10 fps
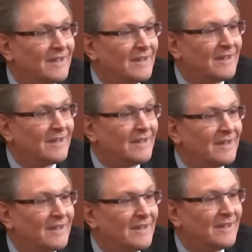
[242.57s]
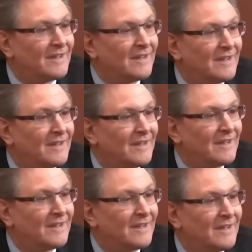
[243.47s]

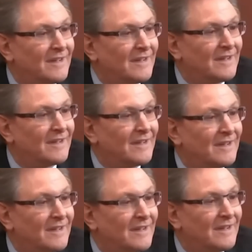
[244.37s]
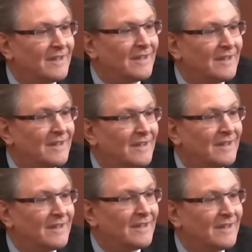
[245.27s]

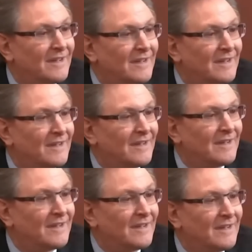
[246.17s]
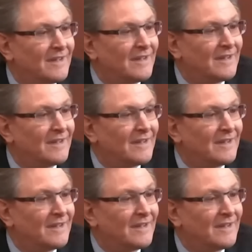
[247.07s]
No words are spoken by the person on screen.